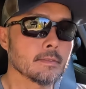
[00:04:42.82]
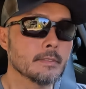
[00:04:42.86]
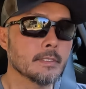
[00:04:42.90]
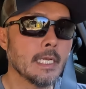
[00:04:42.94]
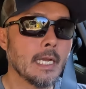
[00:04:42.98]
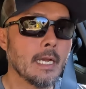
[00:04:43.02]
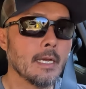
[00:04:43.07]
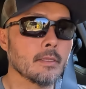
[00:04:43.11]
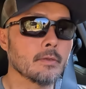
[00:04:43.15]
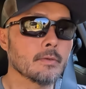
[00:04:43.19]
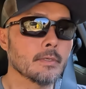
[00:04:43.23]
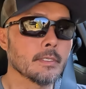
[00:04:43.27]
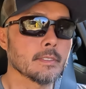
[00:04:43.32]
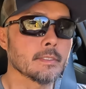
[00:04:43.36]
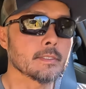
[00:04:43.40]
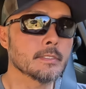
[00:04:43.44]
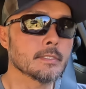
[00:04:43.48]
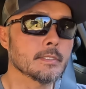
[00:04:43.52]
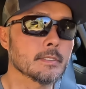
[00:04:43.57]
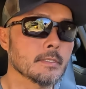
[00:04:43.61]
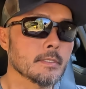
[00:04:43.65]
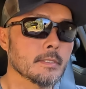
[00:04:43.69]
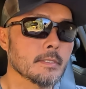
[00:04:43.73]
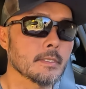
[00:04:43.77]

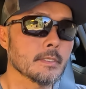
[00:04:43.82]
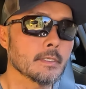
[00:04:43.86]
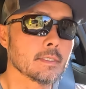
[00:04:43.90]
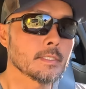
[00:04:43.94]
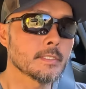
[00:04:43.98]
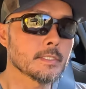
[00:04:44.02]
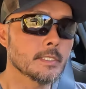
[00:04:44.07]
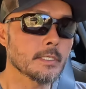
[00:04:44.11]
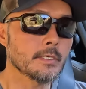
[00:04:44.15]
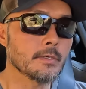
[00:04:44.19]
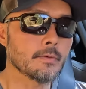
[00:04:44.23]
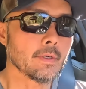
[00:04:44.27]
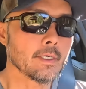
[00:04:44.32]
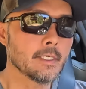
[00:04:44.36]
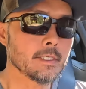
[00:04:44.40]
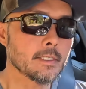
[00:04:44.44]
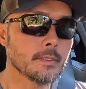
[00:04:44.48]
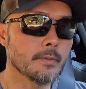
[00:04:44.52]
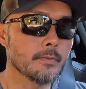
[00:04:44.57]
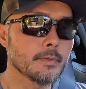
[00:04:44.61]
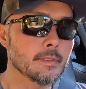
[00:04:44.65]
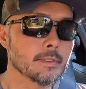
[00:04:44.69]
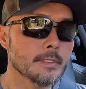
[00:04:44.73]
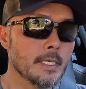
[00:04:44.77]
tolerance
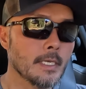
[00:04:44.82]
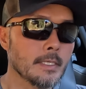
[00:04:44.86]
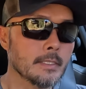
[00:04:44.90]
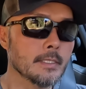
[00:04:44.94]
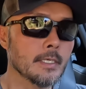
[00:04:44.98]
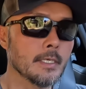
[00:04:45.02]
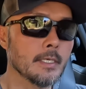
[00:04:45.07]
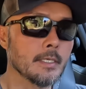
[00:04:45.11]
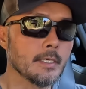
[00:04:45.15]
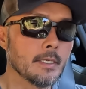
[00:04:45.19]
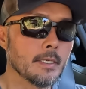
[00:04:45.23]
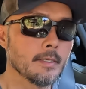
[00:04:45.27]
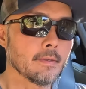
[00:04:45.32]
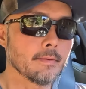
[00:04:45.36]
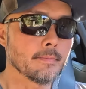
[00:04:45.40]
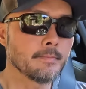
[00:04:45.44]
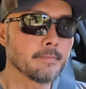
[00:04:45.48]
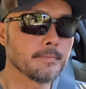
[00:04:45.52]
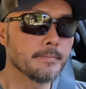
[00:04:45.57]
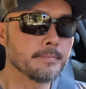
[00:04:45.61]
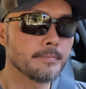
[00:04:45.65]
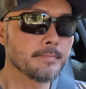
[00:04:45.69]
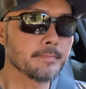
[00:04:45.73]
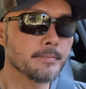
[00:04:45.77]
consideration is not done.
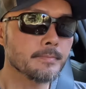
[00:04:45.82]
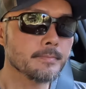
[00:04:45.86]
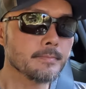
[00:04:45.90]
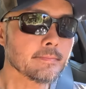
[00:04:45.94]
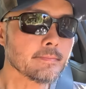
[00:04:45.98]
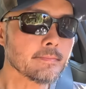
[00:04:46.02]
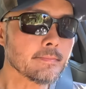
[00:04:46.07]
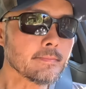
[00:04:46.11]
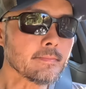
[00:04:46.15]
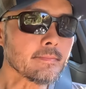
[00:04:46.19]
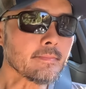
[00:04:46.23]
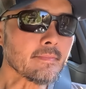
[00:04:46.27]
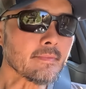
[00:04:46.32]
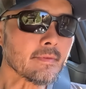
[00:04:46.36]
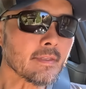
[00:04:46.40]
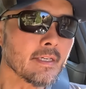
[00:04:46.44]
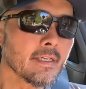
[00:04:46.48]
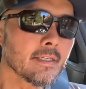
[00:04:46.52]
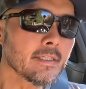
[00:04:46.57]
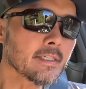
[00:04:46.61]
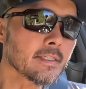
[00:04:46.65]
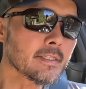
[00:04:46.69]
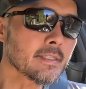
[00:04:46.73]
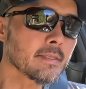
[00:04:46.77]

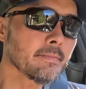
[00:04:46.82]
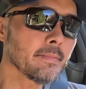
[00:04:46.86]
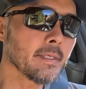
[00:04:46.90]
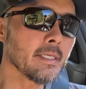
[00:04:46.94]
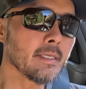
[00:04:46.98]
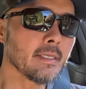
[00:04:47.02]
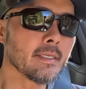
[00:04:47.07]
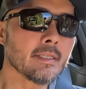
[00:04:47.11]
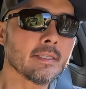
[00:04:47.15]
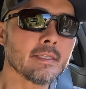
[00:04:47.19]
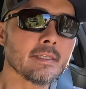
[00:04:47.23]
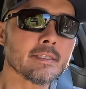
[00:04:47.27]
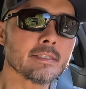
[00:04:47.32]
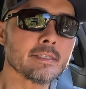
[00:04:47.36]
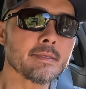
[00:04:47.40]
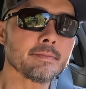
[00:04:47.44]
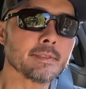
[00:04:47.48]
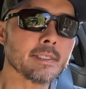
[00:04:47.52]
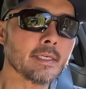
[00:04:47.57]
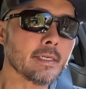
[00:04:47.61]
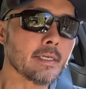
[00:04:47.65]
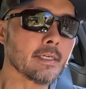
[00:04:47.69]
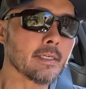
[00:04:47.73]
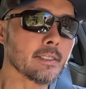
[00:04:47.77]
It just, to me, it
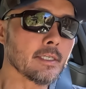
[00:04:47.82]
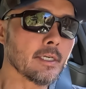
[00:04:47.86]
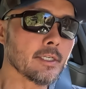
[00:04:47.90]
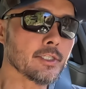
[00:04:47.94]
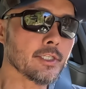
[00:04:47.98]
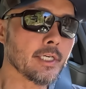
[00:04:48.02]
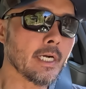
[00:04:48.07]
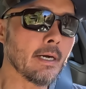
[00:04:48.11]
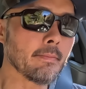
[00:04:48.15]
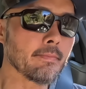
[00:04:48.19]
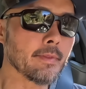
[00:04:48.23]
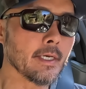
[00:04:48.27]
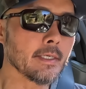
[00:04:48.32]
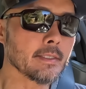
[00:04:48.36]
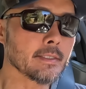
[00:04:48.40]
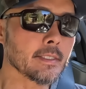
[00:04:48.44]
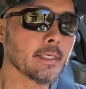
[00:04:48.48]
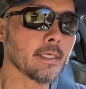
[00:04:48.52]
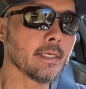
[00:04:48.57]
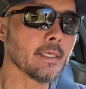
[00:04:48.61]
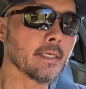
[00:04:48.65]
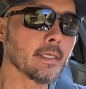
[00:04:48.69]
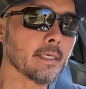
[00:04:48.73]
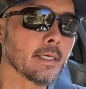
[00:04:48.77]
seems like a shop that's
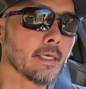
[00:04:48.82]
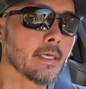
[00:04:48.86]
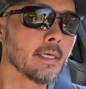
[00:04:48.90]
they're